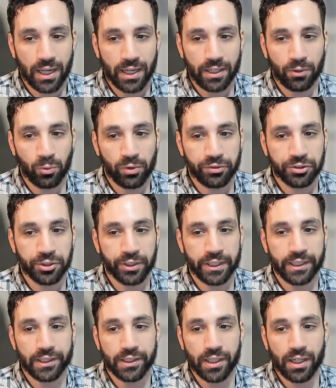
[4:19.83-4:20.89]
Wolf
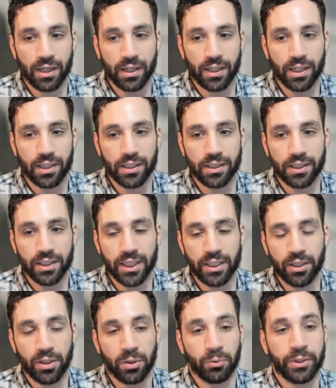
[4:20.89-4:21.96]
Street
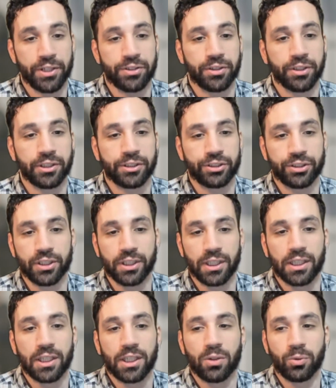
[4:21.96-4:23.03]
research,
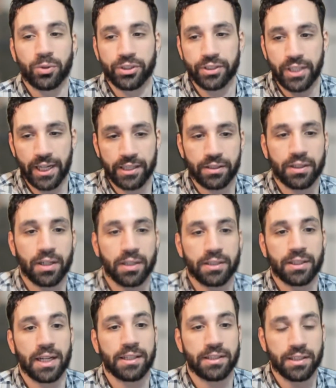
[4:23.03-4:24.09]
which takes
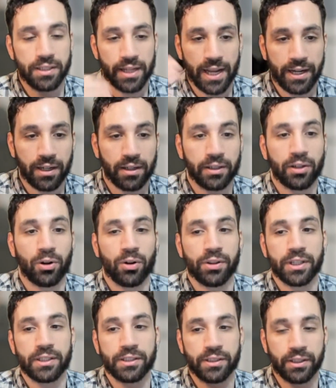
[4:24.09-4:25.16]
census data and all
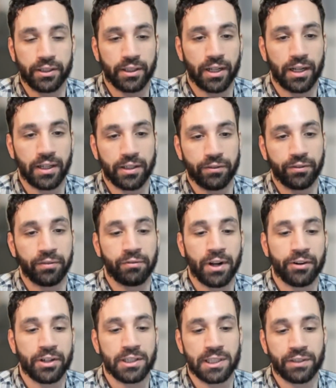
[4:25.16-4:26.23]
this and
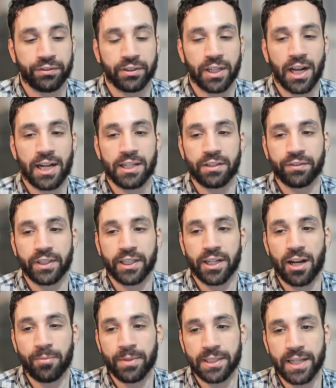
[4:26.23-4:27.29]
various different kinds of
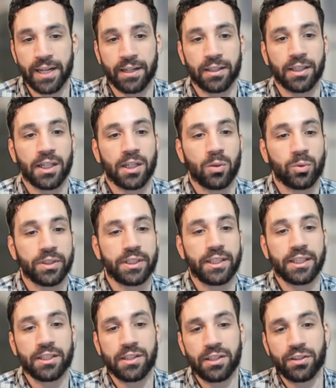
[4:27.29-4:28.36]
economic data. We see
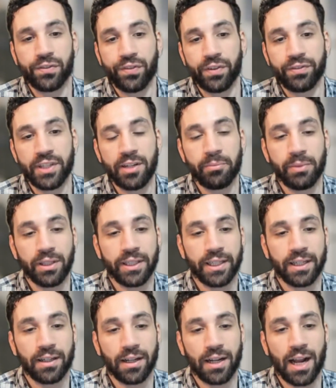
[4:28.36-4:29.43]
that there's 15 million
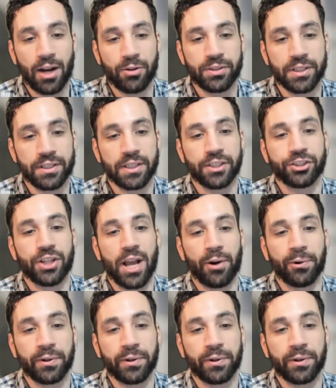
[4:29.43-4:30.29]
houses in shadow